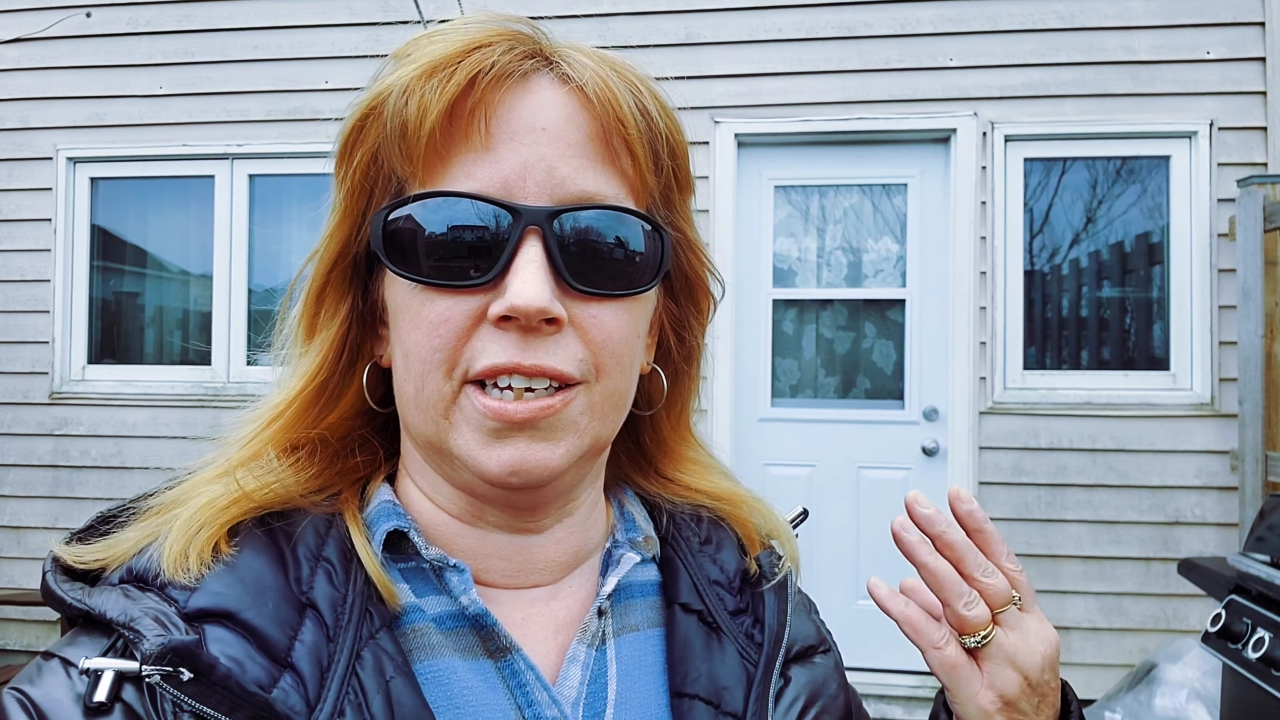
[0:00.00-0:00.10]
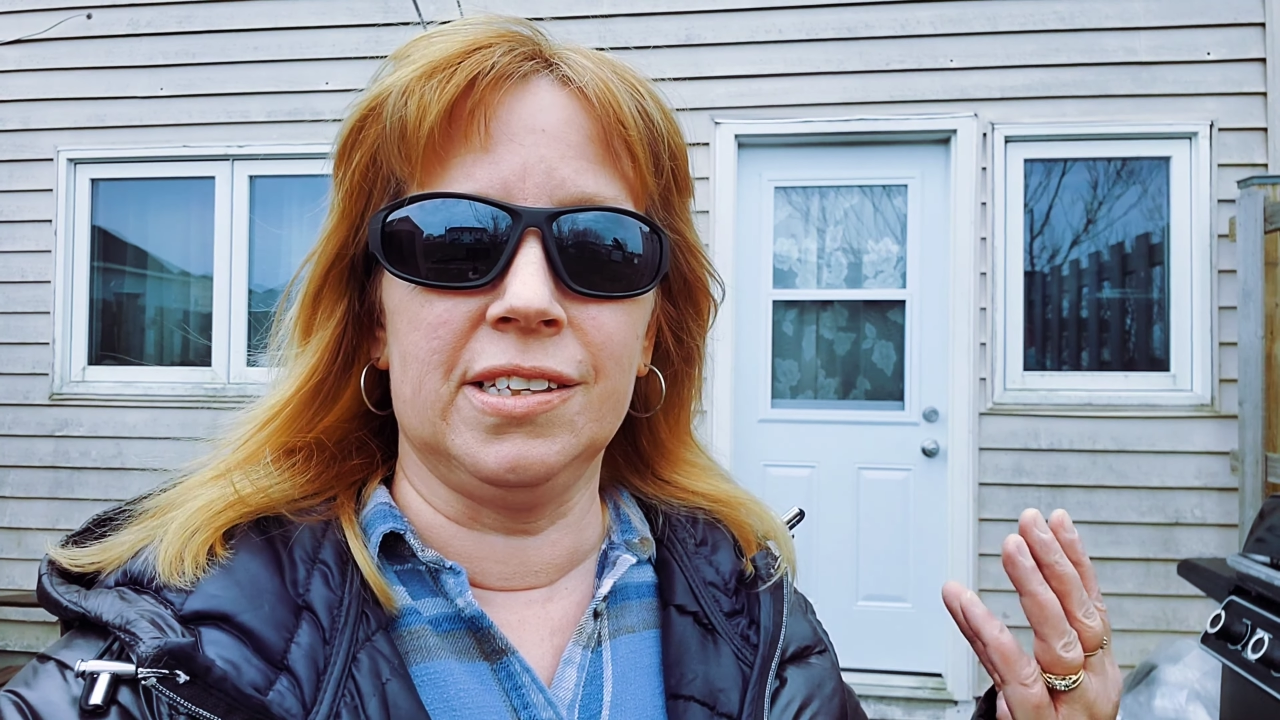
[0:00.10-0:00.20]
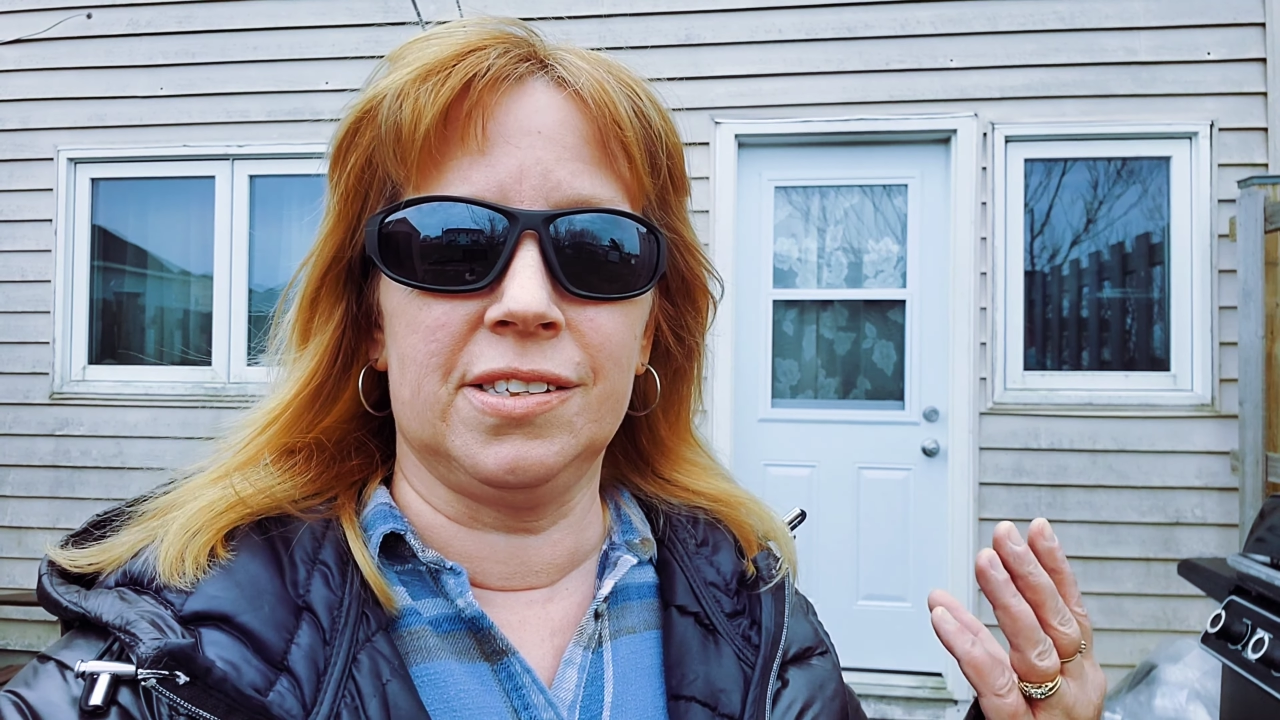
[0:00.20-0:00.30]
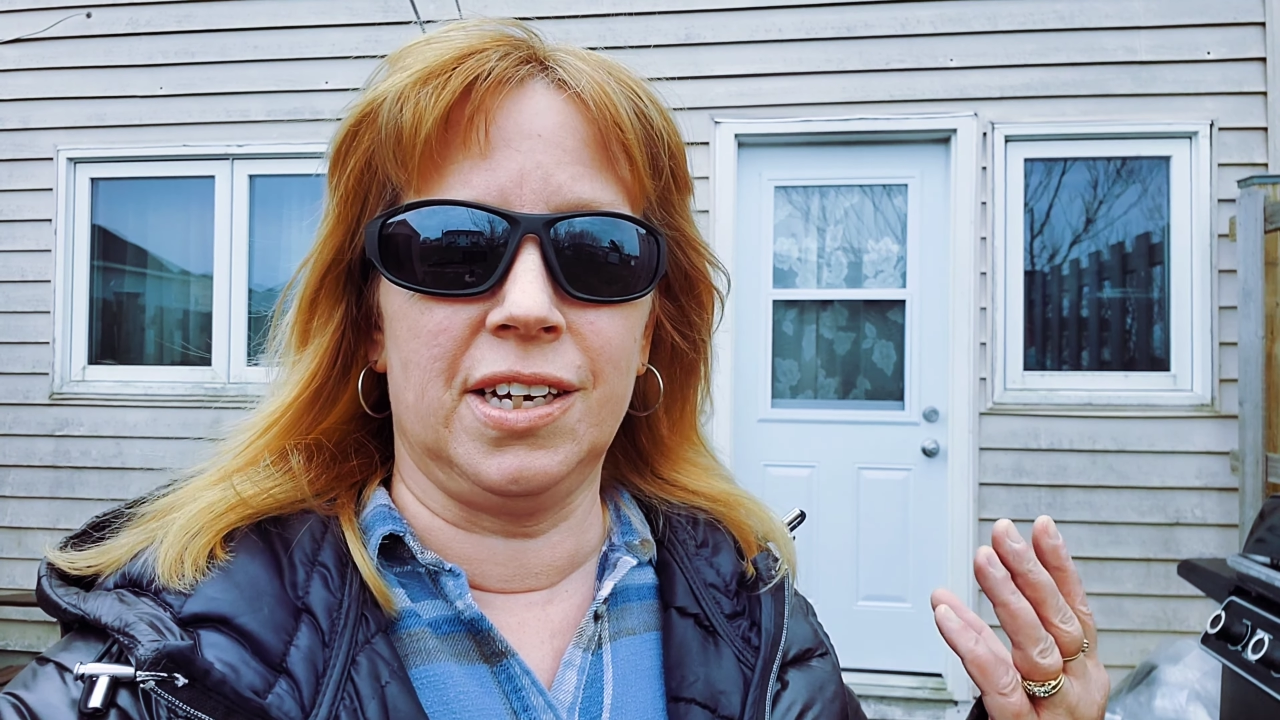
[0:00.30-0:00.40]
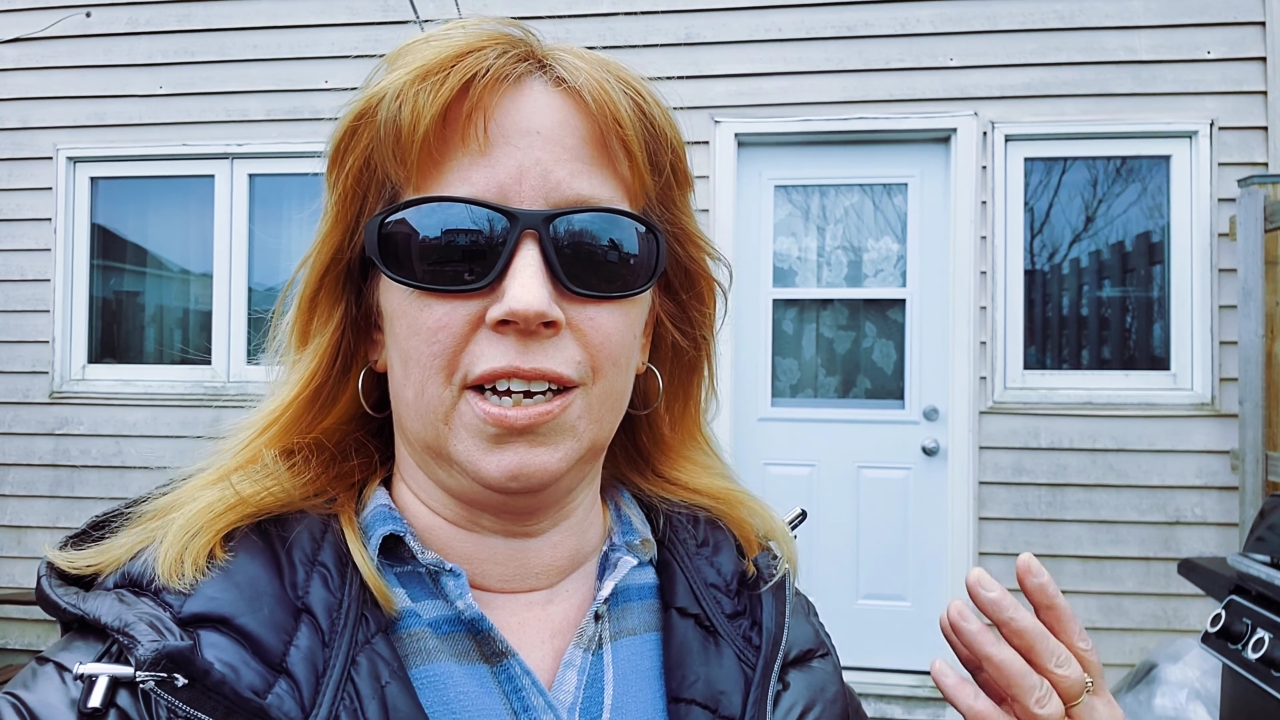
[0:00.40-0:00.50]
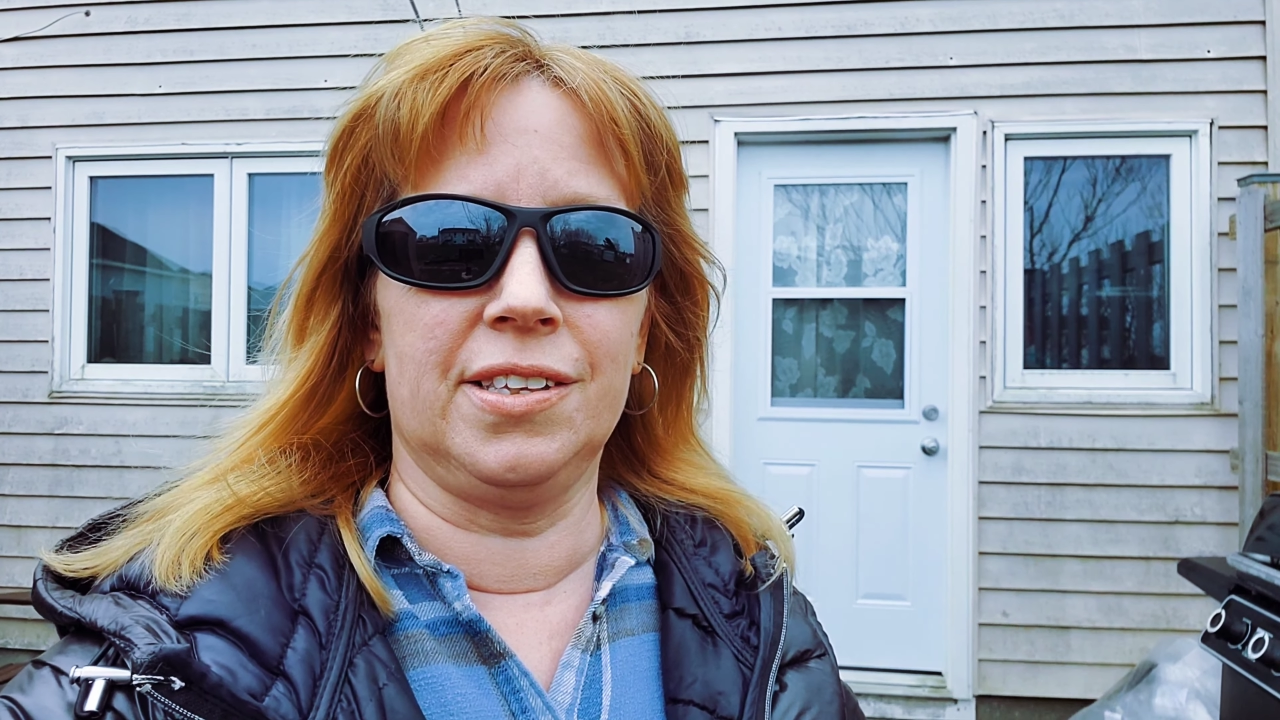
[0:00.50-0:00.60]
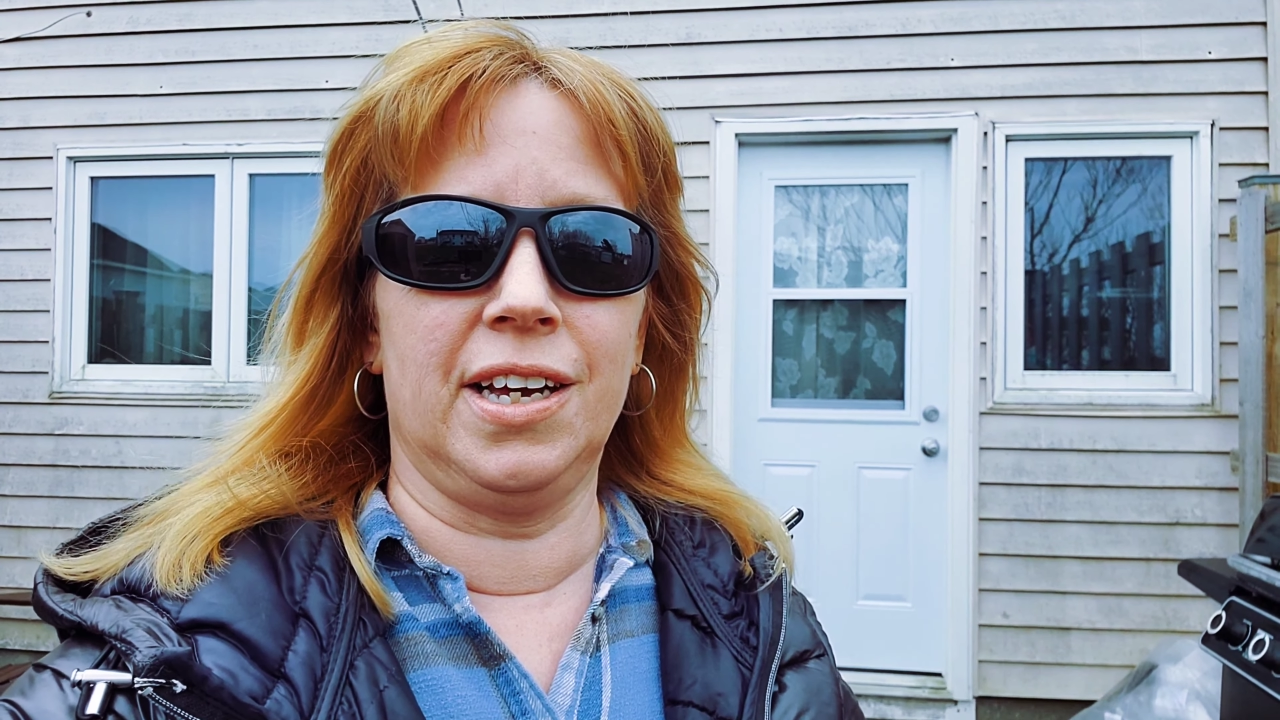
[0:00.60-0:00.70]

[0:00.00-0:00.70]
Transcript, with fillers: inside